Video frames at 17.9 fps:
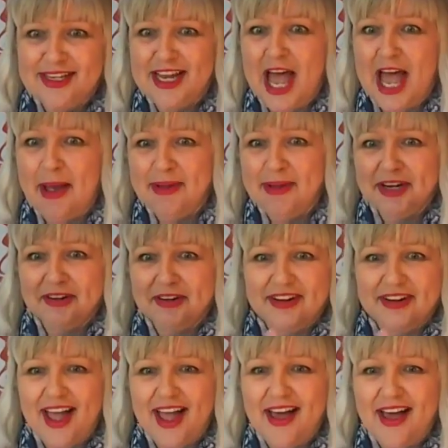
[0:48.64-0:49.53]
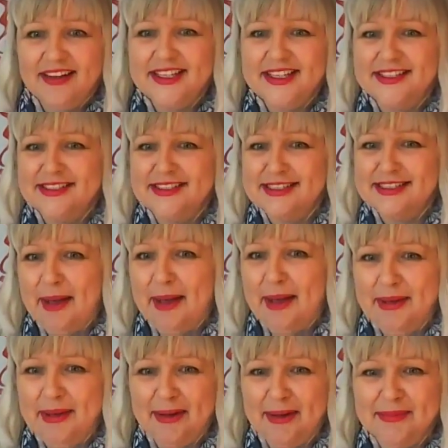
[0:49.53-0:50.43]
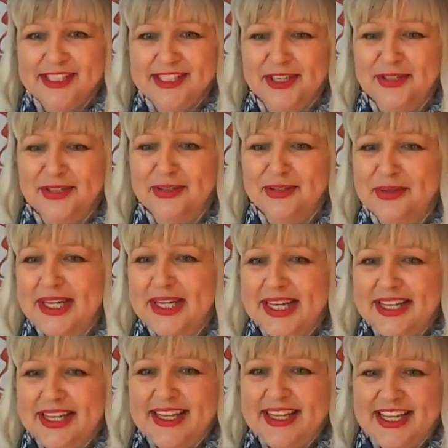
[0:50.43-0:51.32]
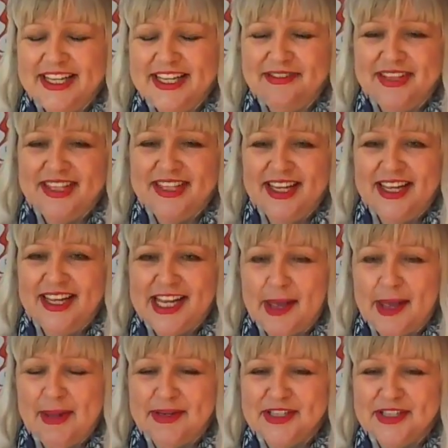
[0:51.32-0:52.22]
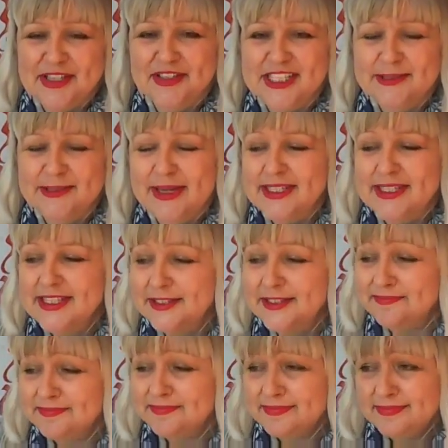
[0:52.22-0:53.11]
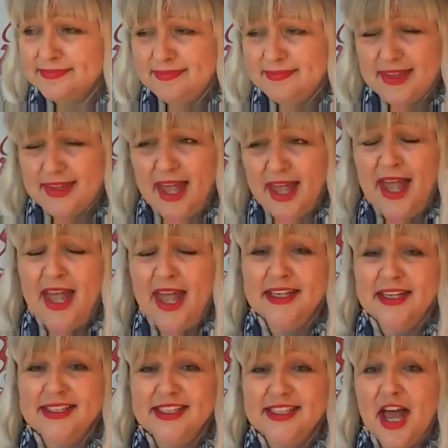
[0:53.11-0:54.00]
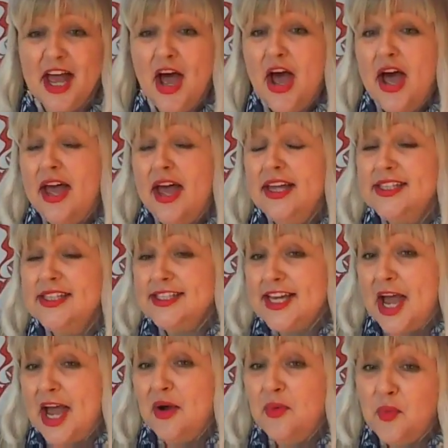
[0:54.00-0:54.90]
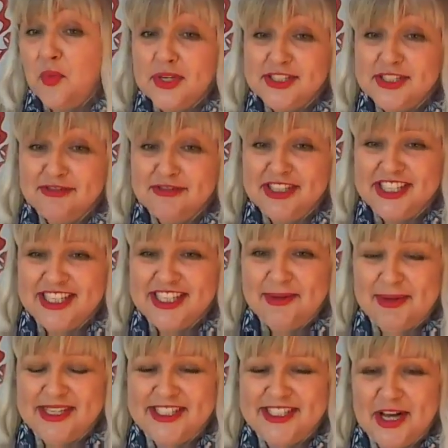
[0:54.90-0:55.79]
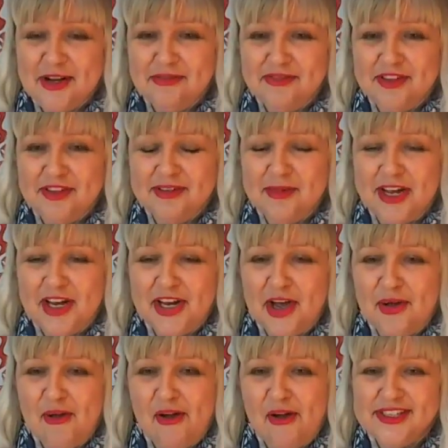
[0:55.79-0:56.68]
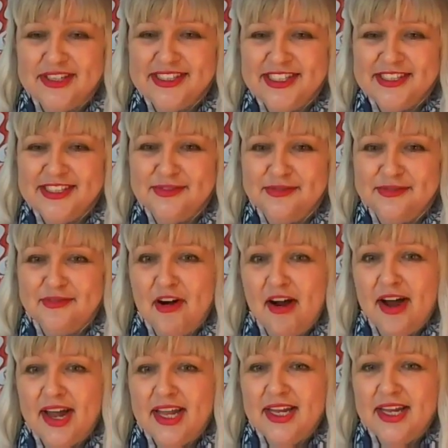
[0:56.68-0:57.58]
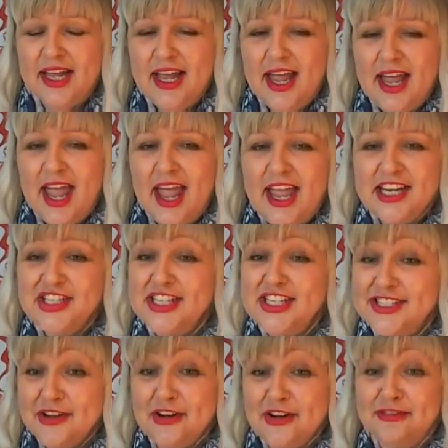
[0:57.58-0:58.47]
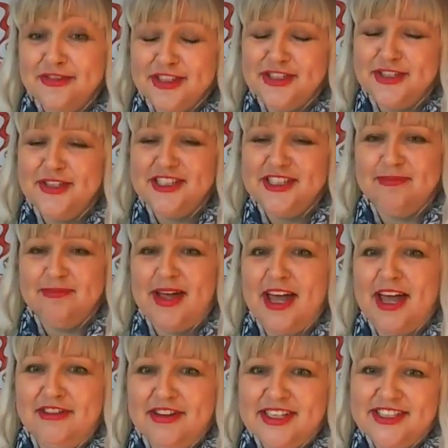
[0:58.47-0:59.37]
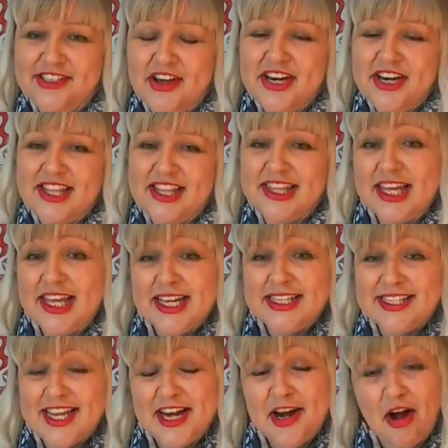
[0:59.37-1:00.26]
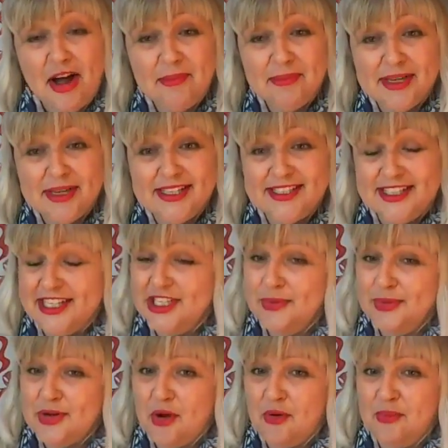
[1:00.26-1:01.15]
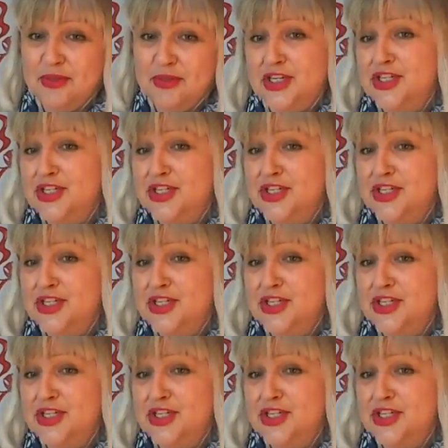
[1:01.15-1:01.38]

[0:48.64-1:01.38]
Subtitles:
it's coming up to the end of the year, coming up to Christmas. And it was originally myself and my co-host Liz Fry, and she's gone off to do some other exciting things, and I'm continuing on with the